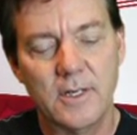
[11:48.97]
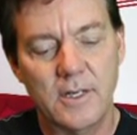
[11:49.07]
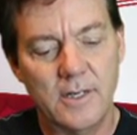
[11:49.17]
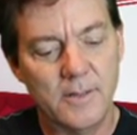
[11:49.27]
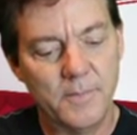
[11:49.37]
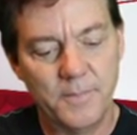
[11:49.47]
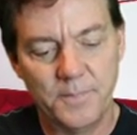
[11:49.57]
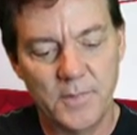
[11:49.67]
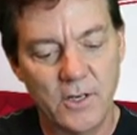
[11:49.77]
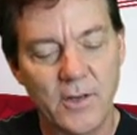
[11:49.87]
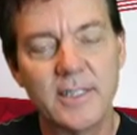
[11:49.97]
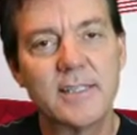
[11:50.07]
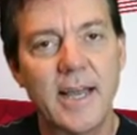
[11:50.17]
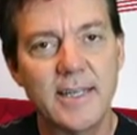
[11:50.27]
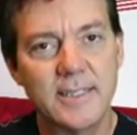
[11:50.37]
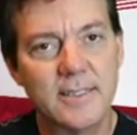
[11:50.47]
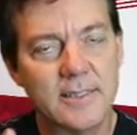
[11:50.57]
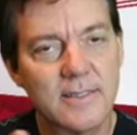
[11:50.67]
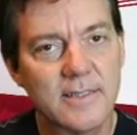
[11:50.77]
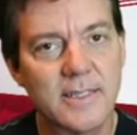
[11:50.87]
You know, and scientists
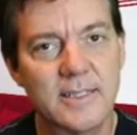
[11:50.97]
did